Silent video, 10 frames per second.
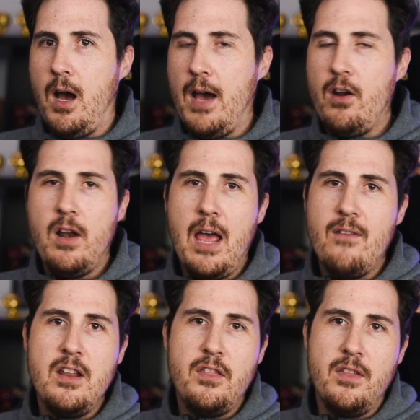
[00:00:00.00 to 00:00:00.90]
I don't have
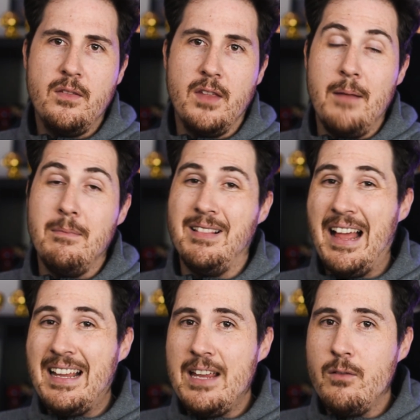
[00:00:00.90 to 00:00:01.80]
anything that I'm
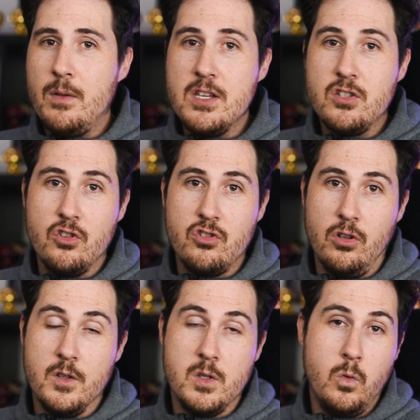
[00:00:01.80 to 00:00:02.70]
lacking when these
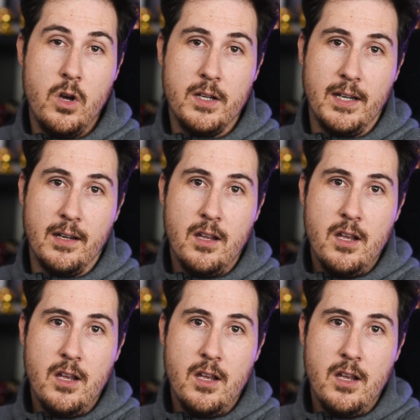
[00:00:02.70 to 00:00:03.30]
controllers are working.